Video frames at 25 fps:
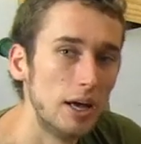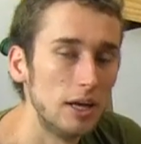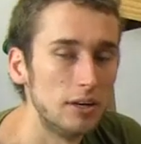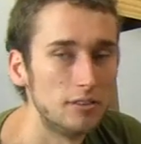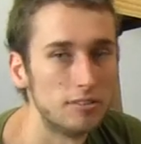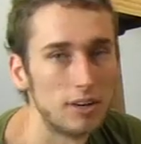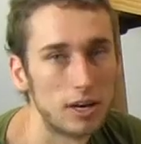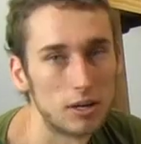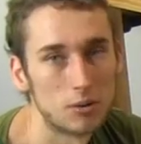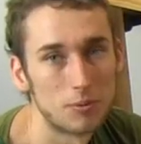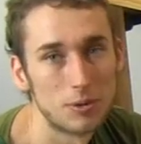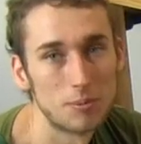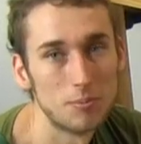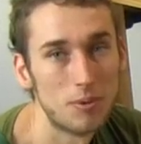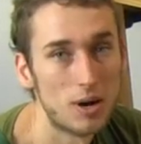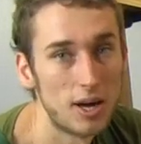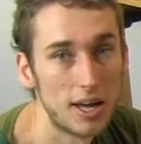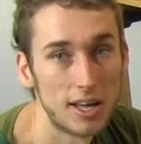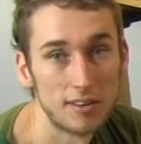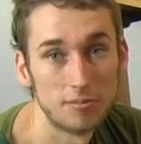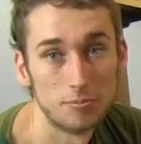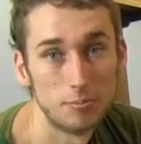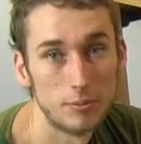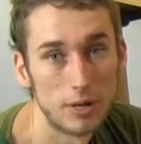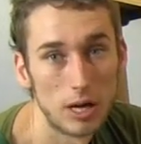In fact, we
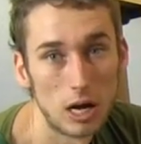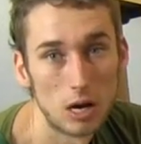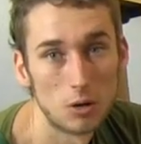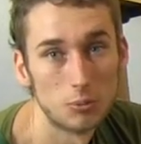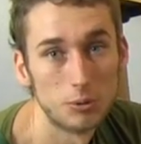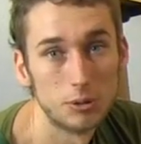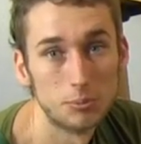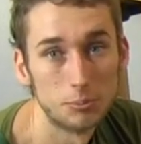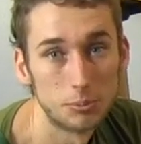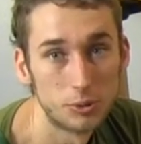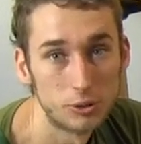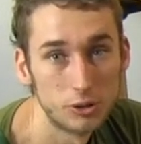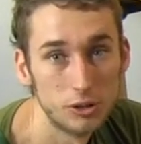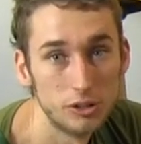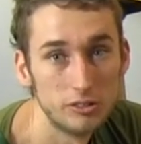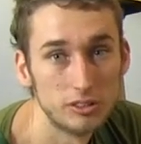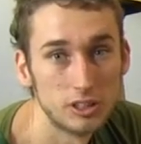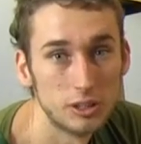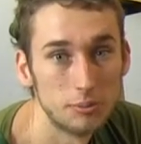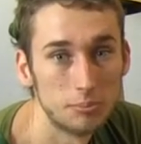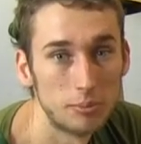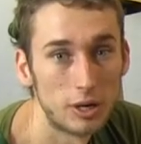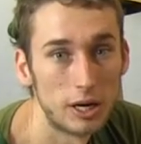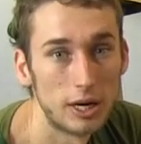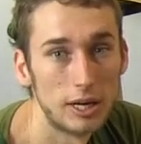might even be able to improve
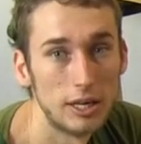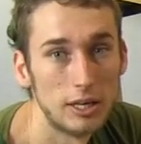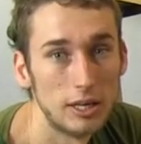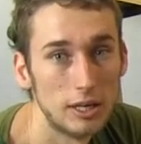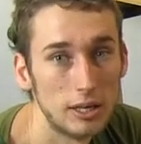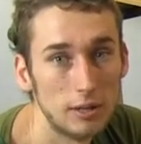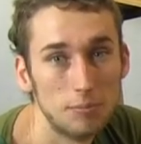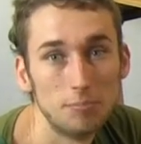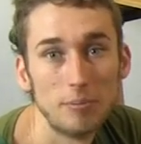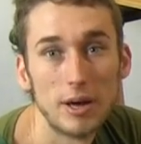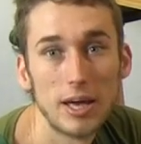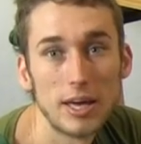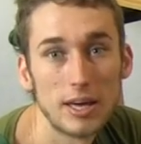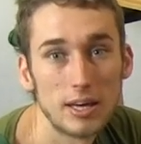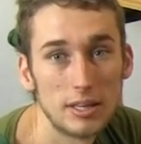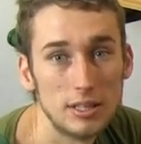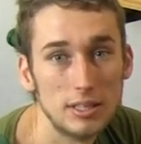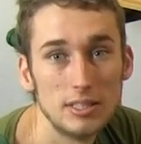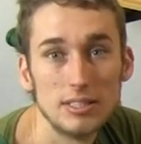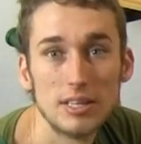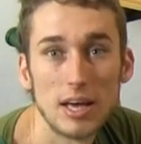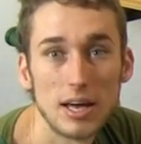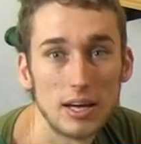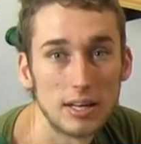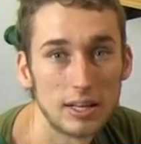it by making
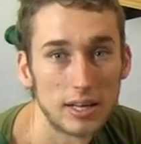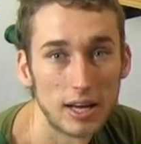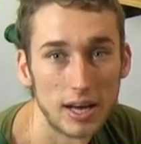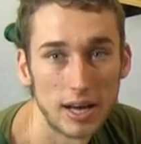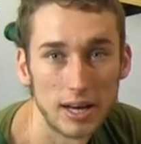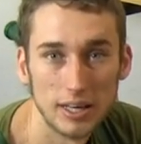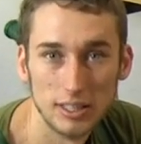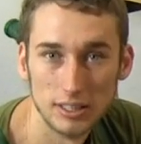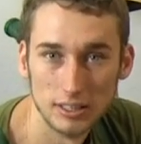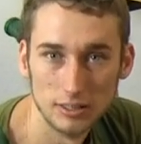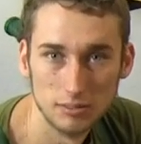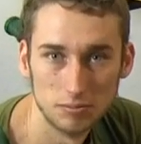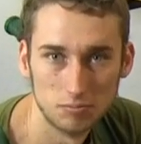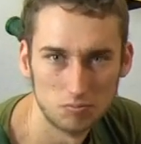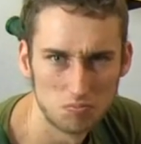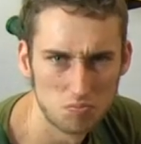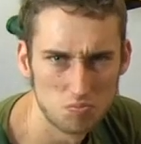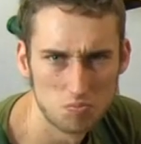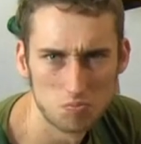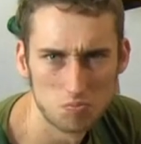a dedicated